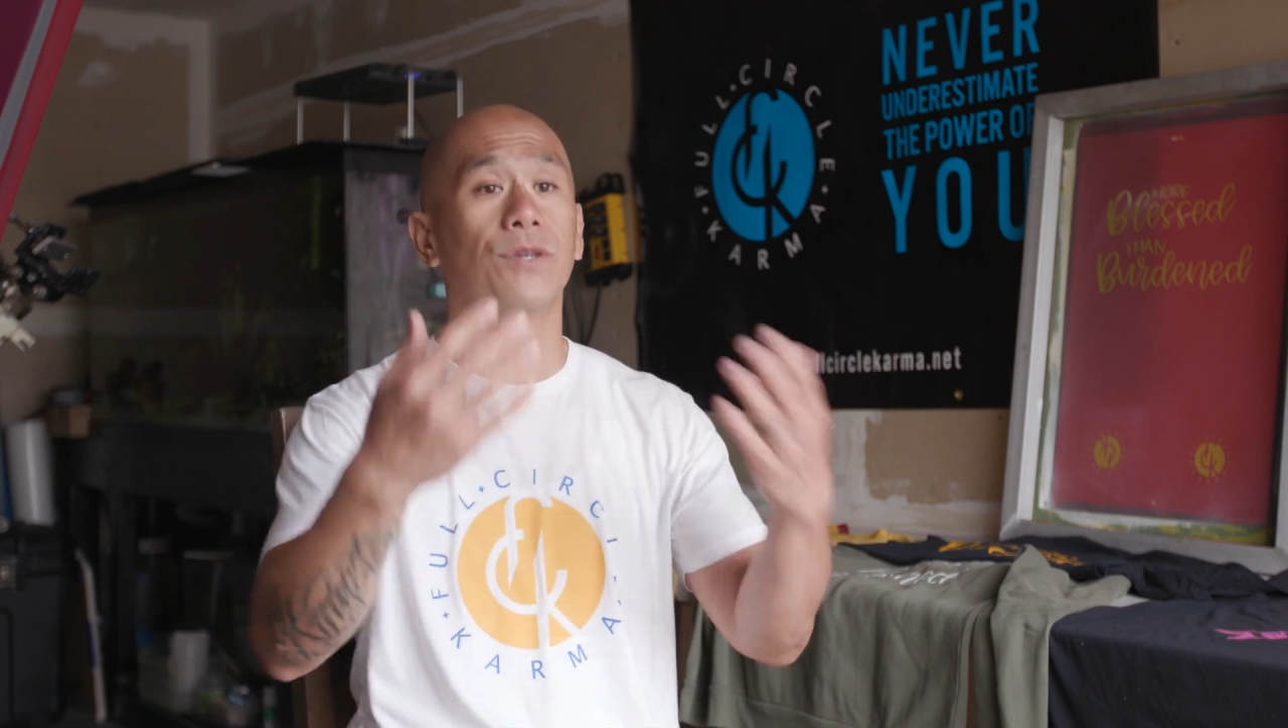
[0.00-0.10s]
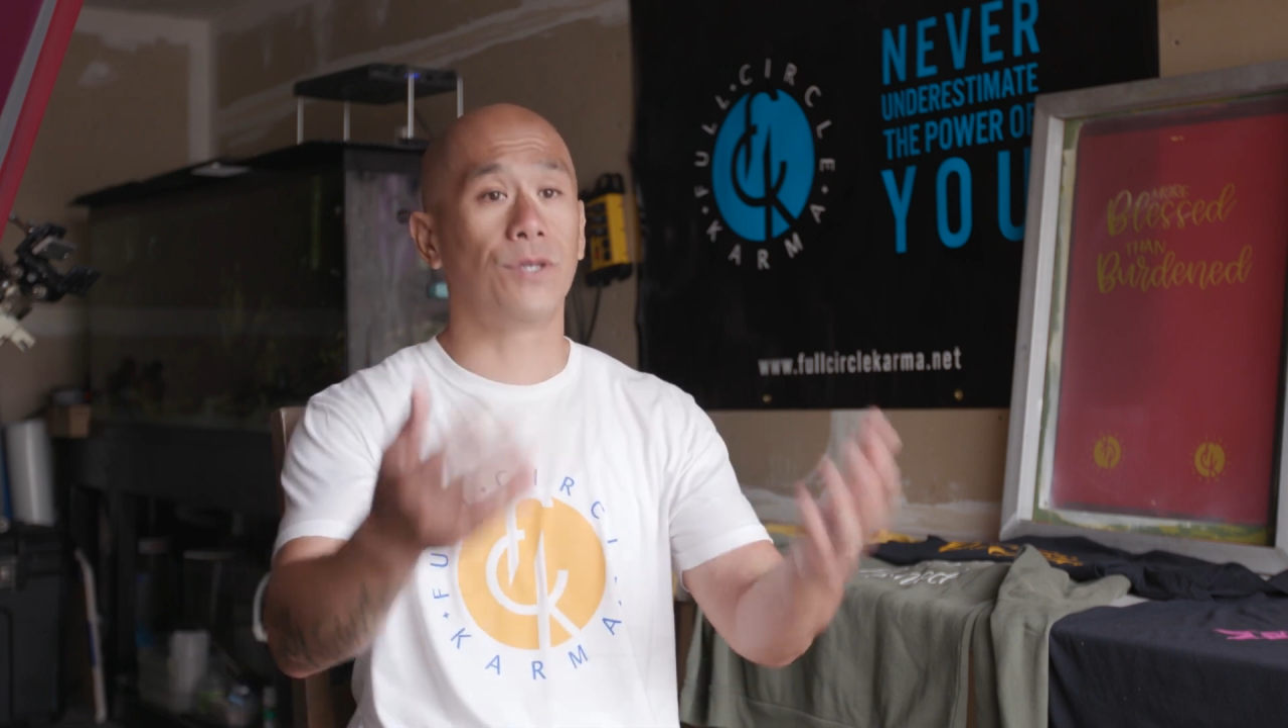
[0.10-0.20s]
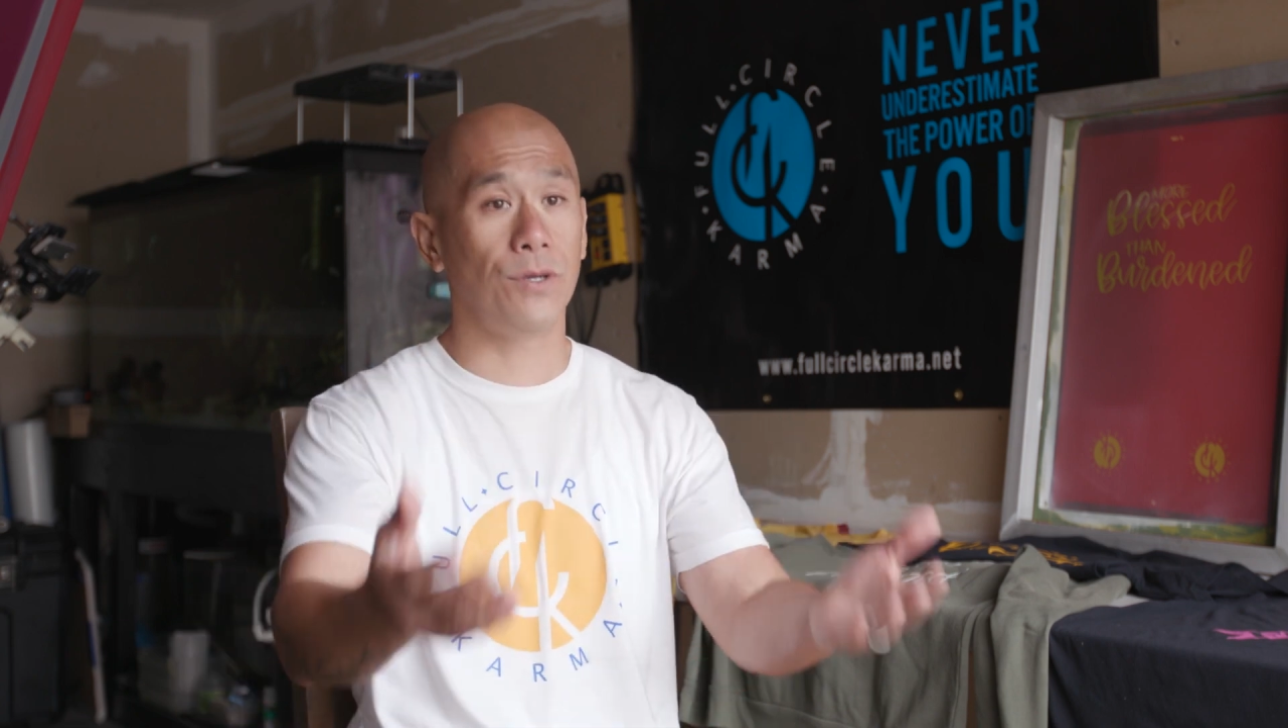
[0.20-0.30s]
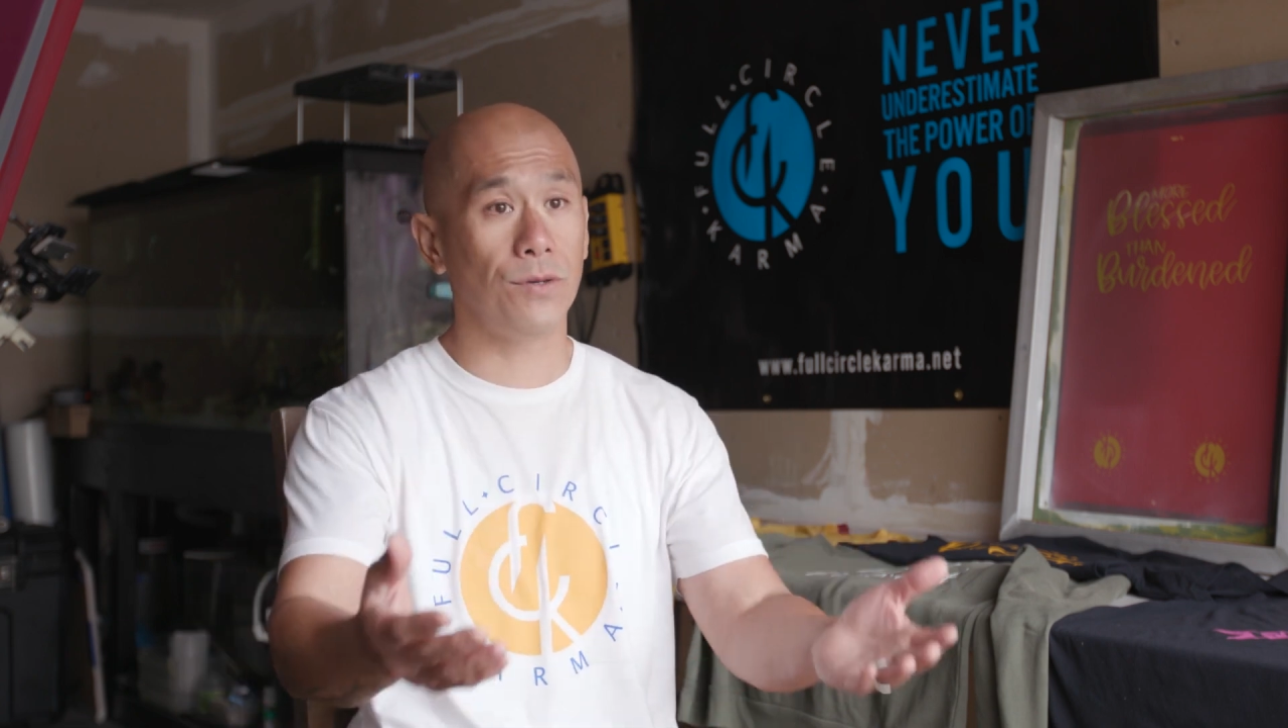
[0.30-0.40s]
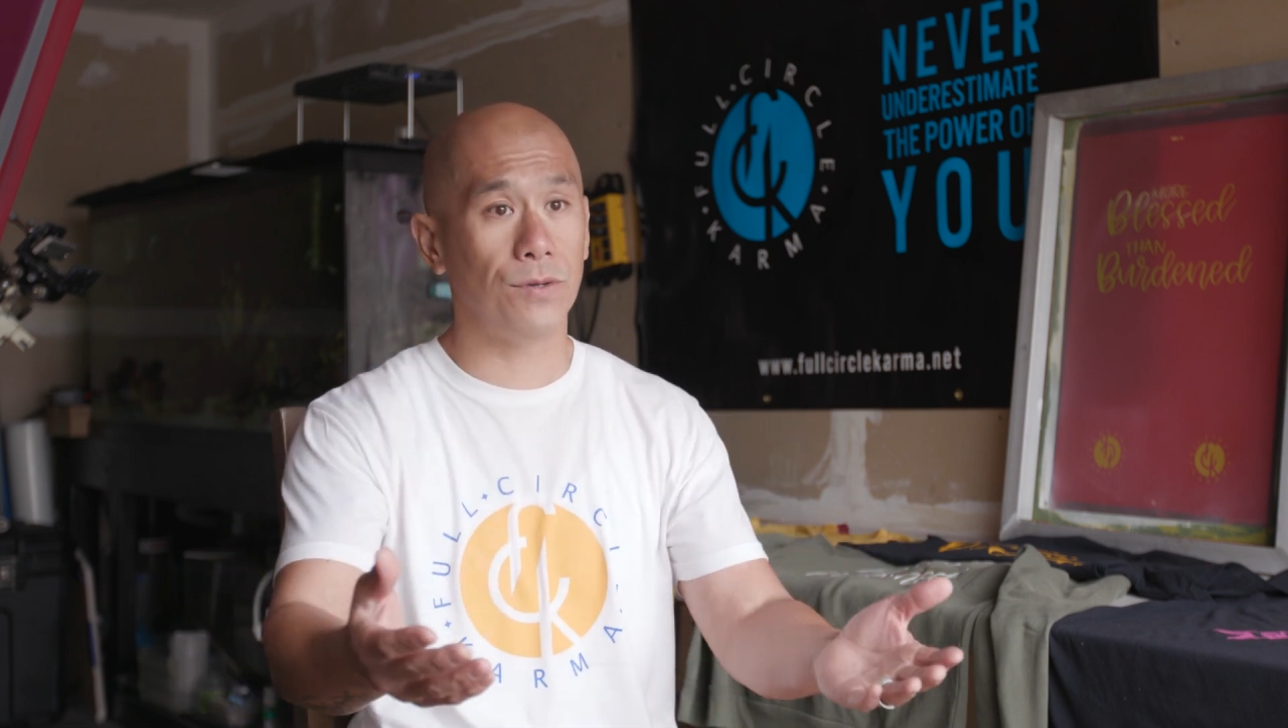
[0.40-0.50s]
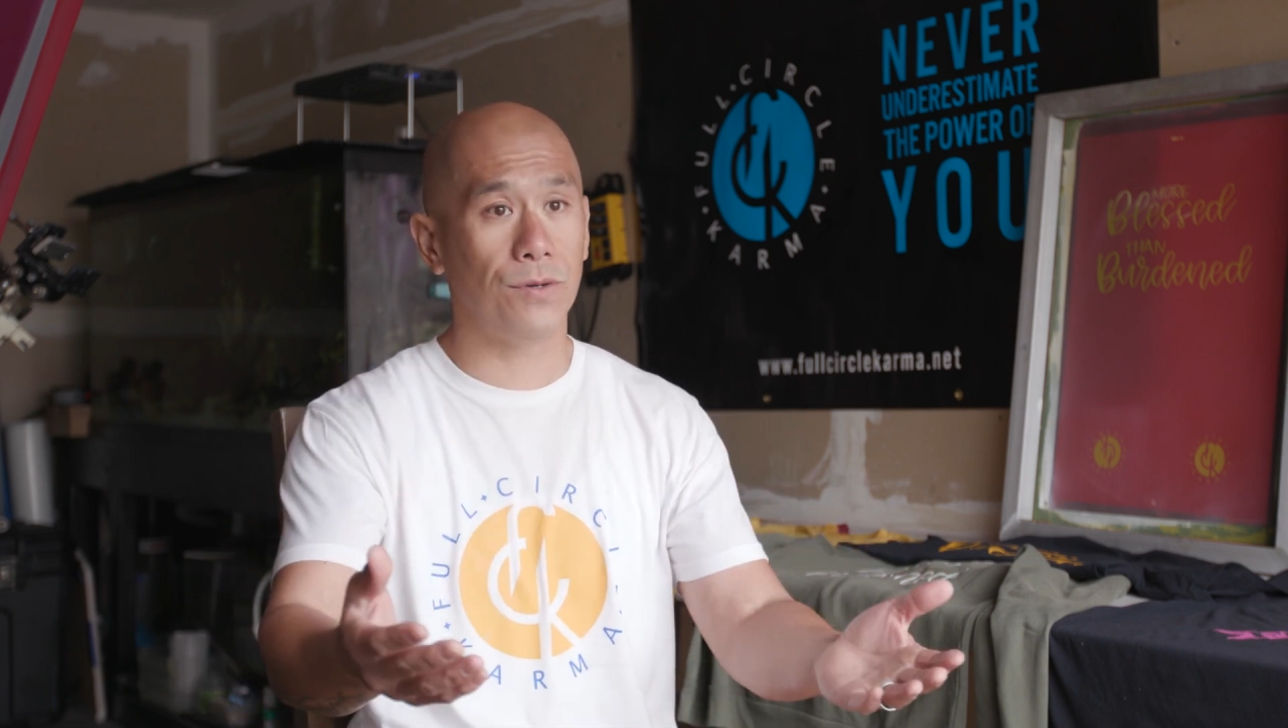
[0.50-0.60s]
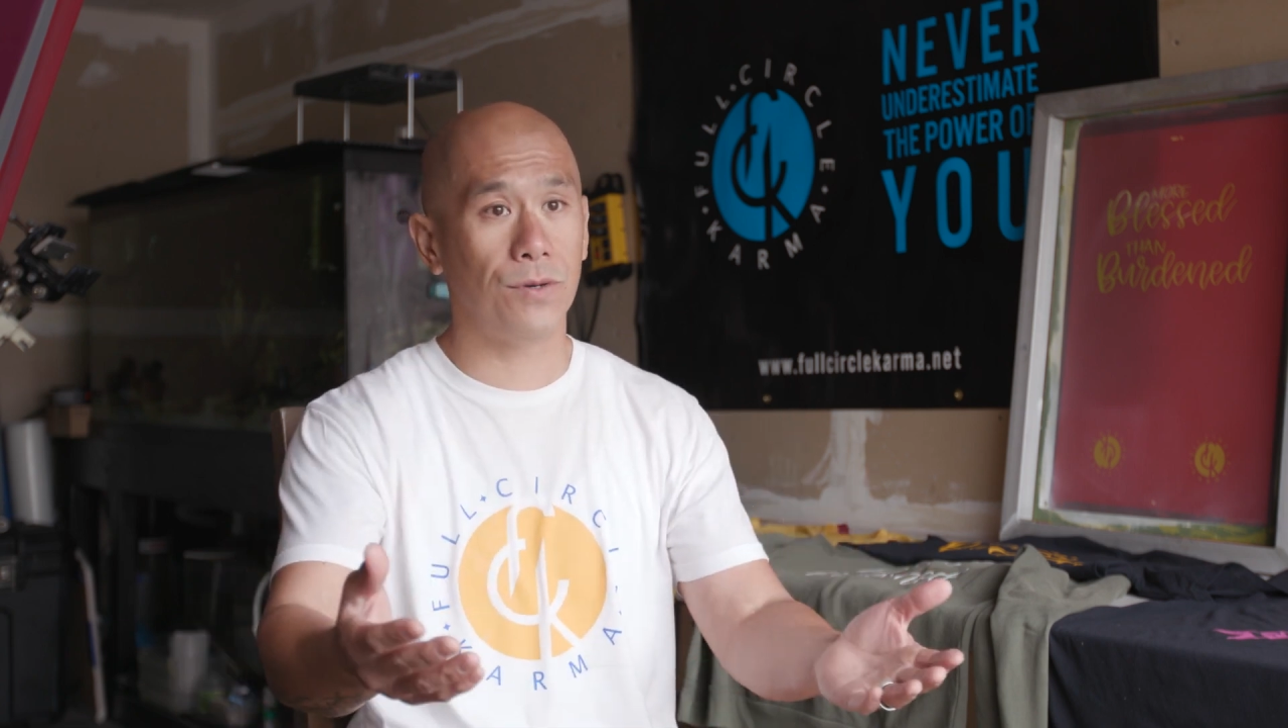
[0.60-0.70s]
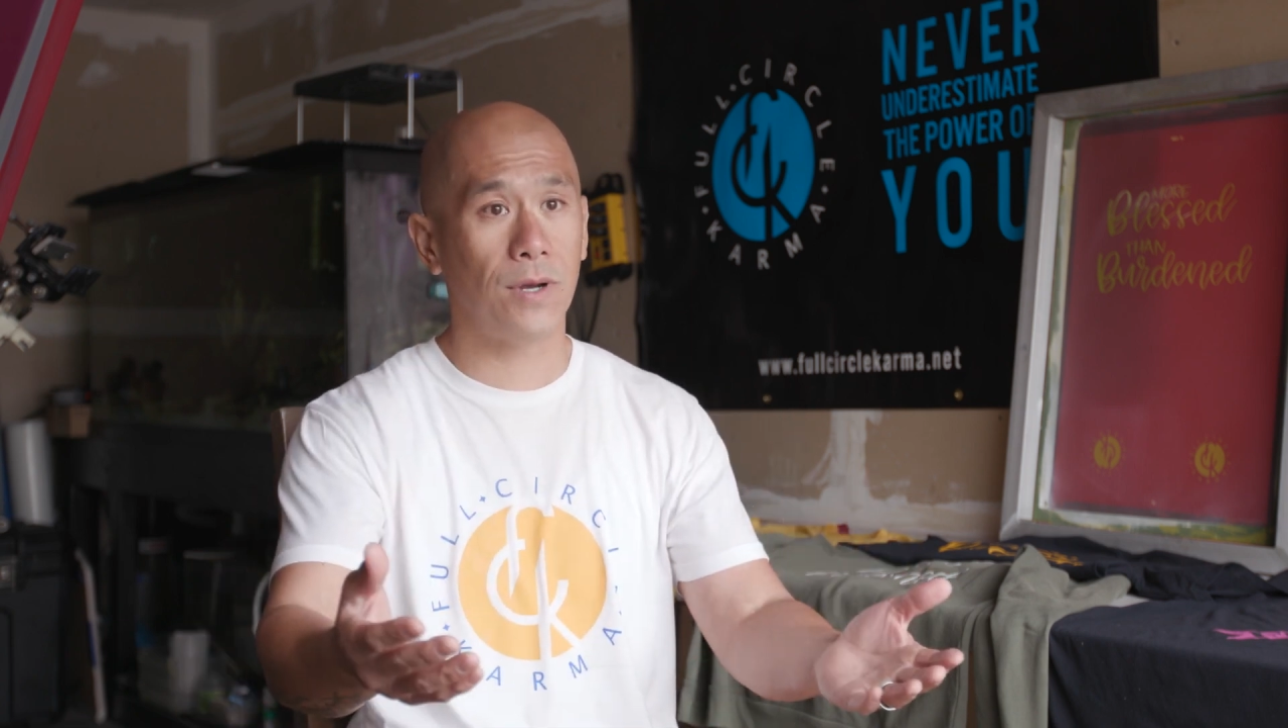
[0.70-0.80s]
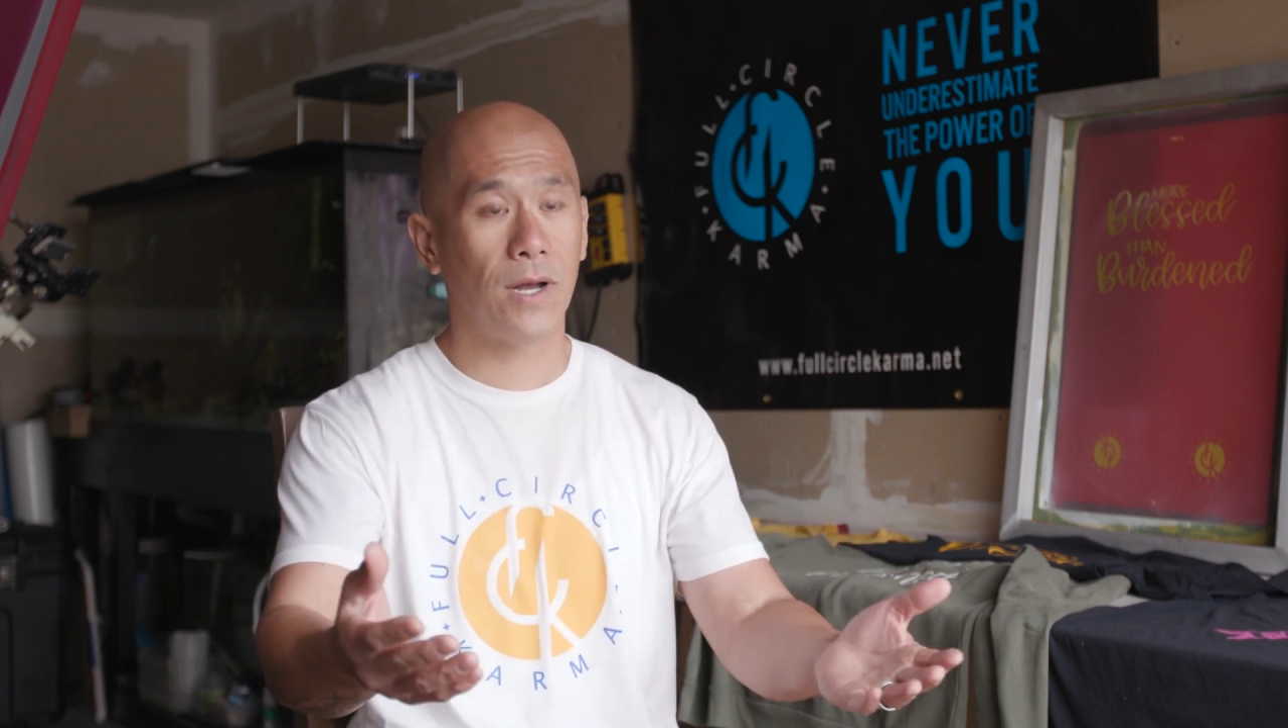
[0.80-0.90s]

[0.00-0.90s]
you